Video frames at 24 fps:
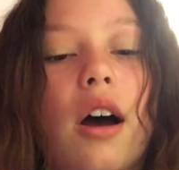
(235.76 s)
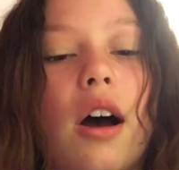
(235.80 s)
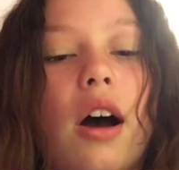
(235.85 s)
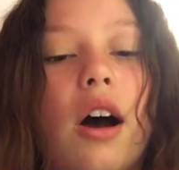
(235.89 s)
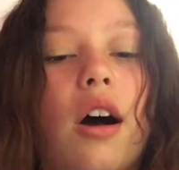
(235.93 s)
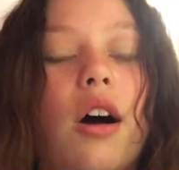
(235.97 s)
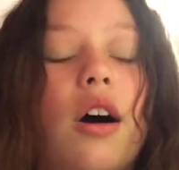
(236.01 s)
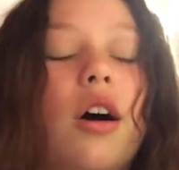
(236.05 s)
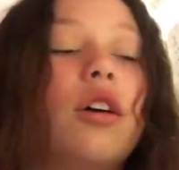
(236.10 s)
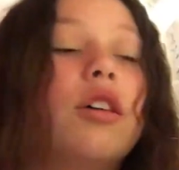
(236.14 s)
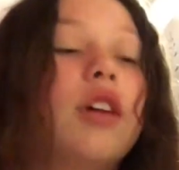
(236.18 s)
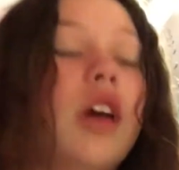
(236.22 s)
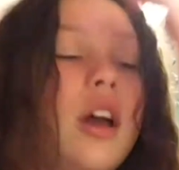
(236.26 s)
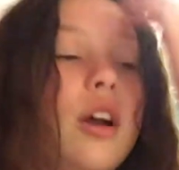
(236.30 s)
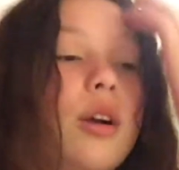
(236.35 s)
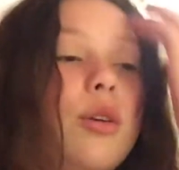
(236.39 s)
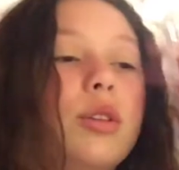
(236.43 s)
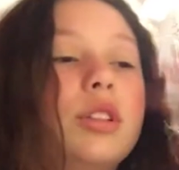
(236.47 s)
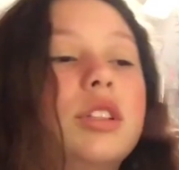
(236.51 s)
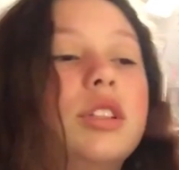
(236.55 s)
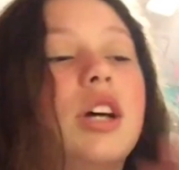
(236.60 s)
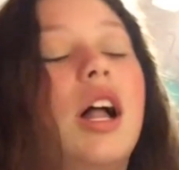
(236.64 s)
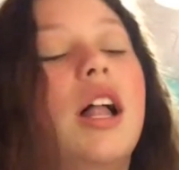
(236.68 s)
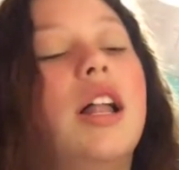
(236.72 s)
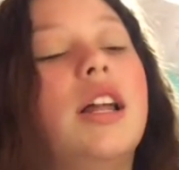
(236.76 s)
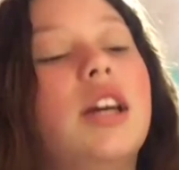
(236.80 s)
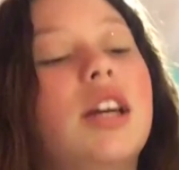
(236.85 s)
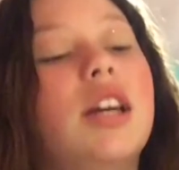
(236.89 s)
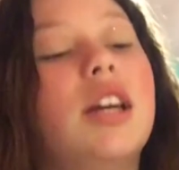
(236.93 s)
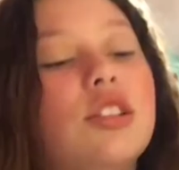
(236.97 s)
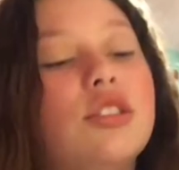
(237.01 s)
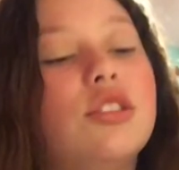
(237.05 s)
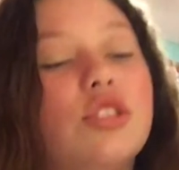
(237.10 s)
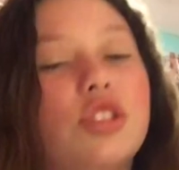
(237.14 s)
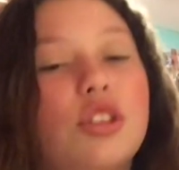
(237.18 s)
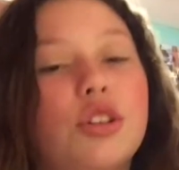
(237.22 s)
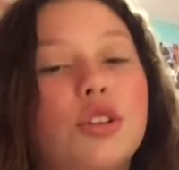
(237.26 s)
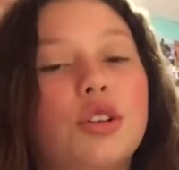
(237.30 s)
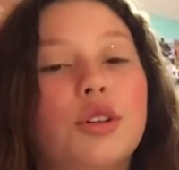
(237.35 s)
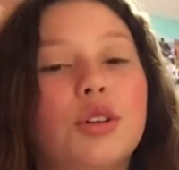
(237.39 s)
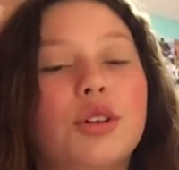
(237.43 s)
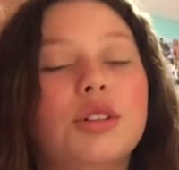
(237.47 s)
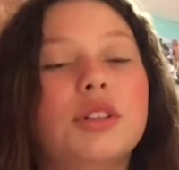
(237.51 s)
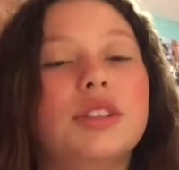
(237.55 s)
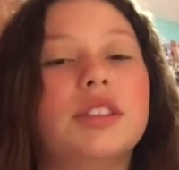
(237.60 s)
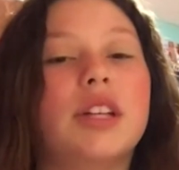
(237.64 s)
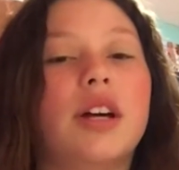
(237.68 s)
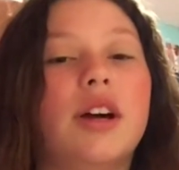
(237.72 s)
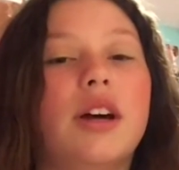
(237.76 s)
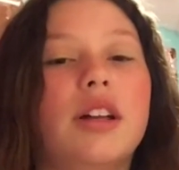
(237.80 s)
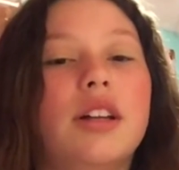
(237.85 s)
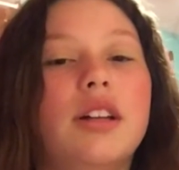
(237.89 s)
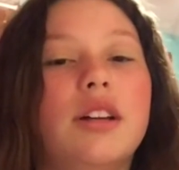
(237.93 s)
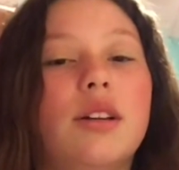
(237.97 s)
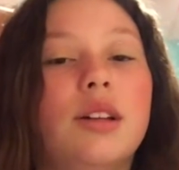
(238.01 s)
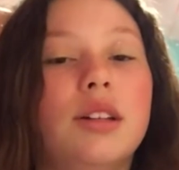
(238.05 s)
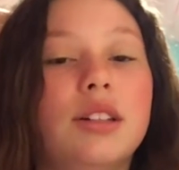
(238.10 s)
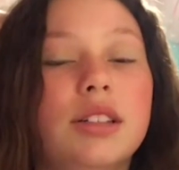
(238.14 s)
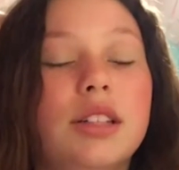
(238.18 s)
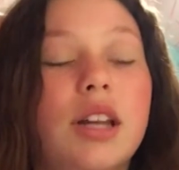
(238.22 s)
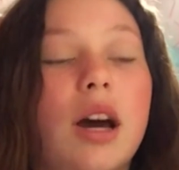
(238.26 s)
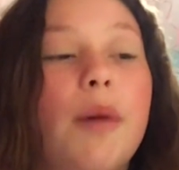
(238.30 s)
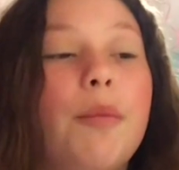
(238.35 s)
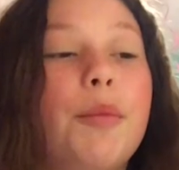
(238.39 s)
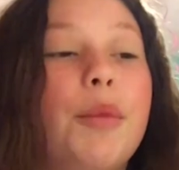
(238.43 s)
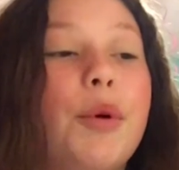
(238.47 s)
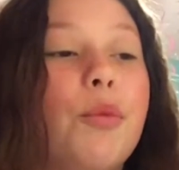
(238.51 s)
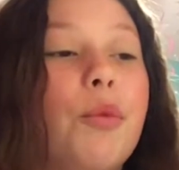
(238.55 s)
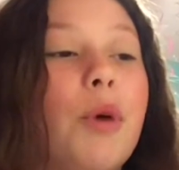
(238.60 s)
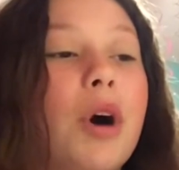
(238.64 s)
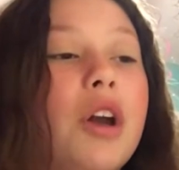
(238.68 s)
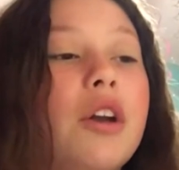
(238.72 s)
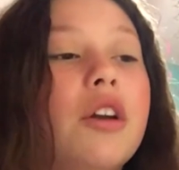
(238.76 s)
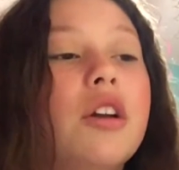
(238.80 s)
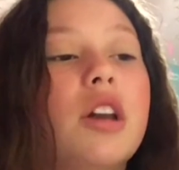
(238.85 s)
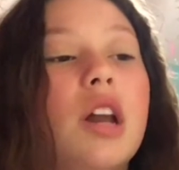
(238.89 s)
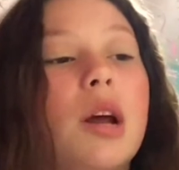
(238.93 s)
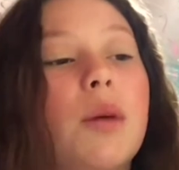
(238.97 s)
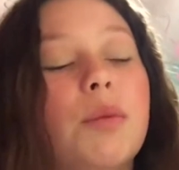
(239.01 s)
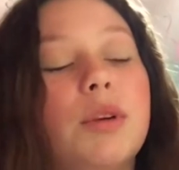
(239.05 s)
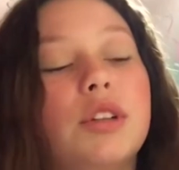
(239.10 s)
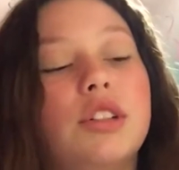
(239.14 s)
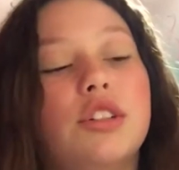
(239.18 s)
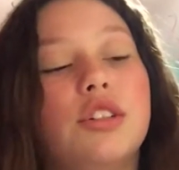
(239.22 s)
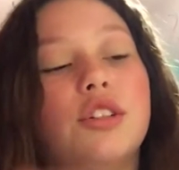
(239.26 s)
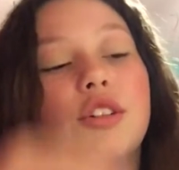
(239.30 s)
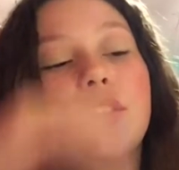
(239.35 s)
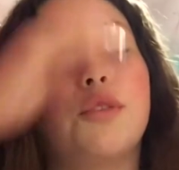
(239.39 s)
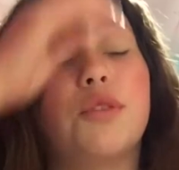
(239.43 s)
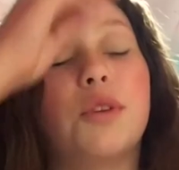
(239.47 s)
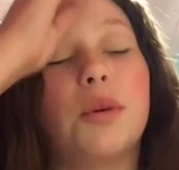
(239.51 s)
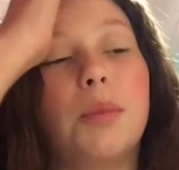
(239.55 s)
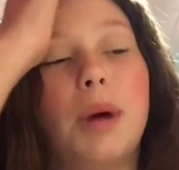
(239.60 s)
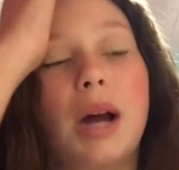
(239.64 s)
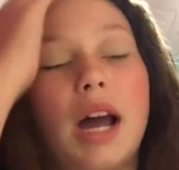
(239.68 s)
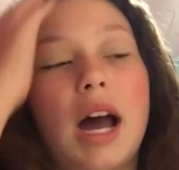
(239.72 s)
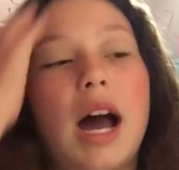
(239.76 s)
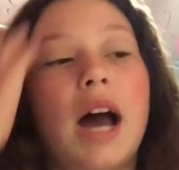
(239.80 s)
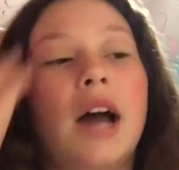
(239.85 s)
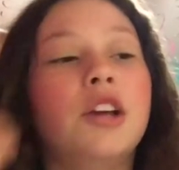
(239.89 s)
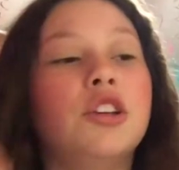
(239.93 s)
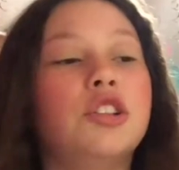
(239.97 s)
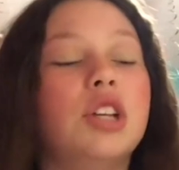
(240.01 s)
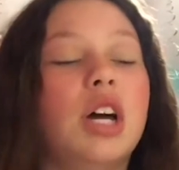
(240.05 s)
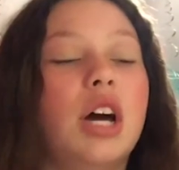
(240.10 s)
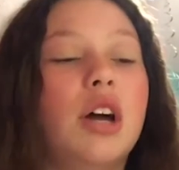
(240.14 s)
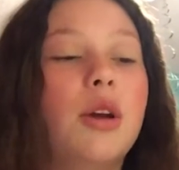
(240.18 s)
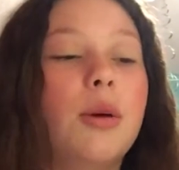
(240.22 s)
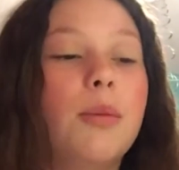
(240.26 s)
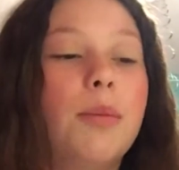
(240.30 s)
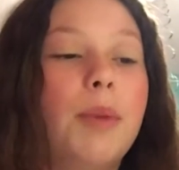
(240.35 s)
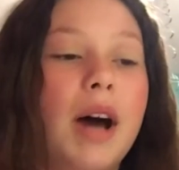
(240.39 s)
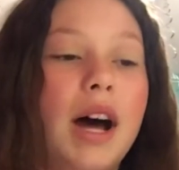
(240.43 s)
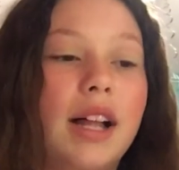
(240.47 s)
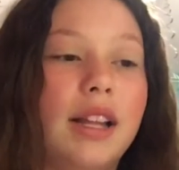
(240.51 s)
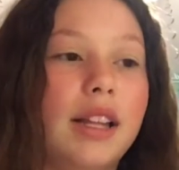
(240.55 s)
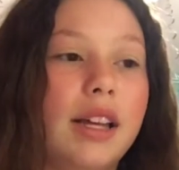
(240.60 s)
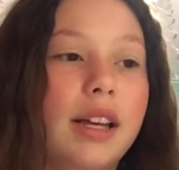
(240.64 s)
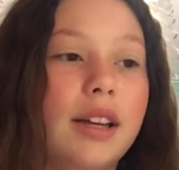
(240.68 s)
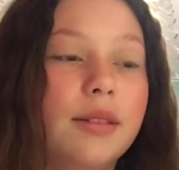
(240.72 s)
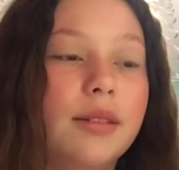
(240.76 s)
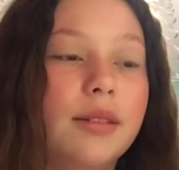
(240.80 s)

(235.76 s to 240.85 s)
Okay, Quetzali, choose number 1 or number 2 for my eyeshadow palette.